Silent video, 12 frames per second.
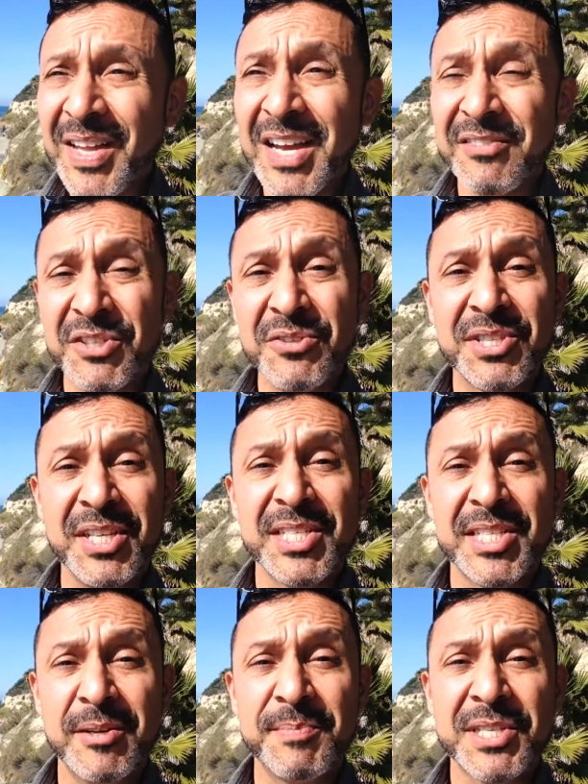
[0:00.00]
I've used these
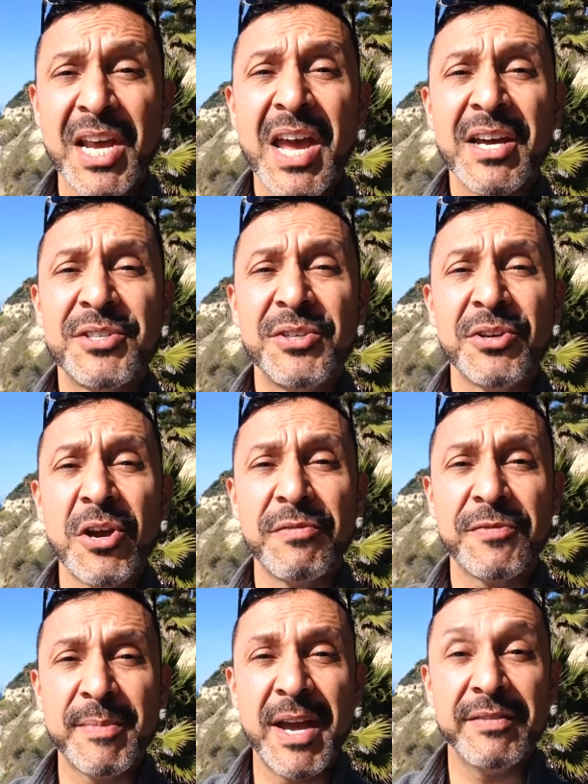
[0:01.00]
tips to go
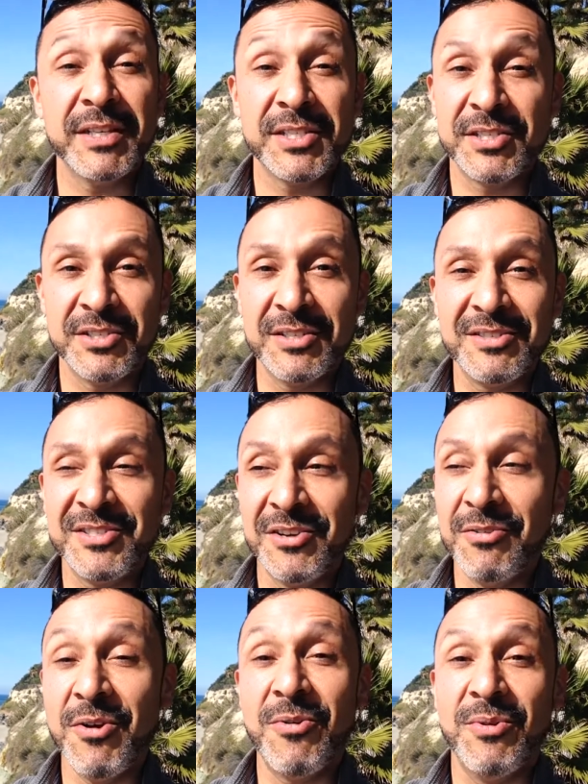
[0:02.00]
from having
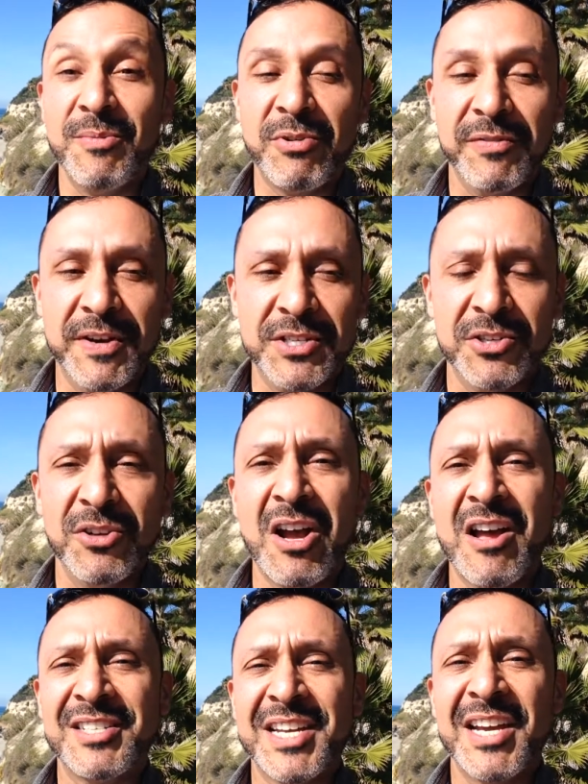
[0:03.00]
0 professional
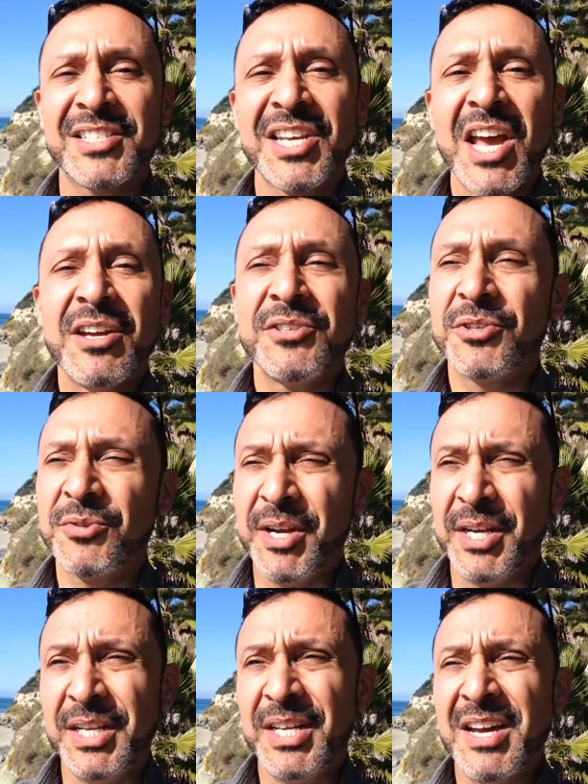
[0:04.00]
contacts to
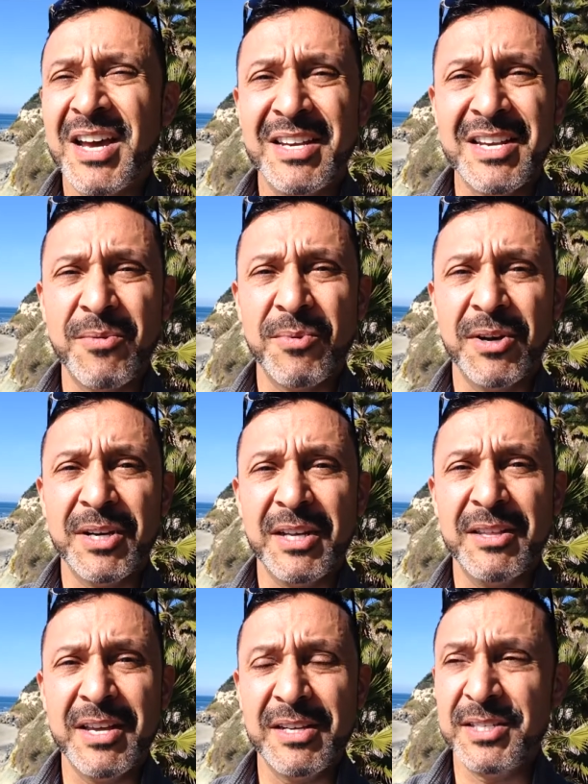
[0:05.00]
creating a network
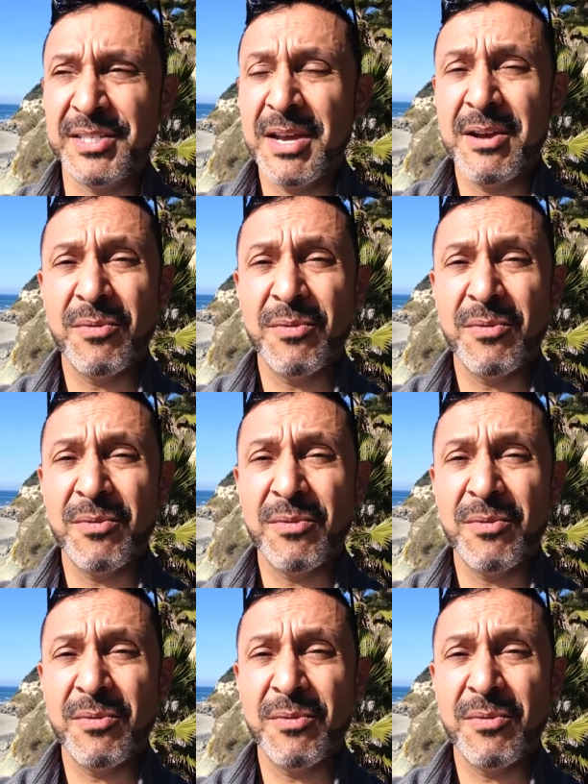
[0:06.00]
that is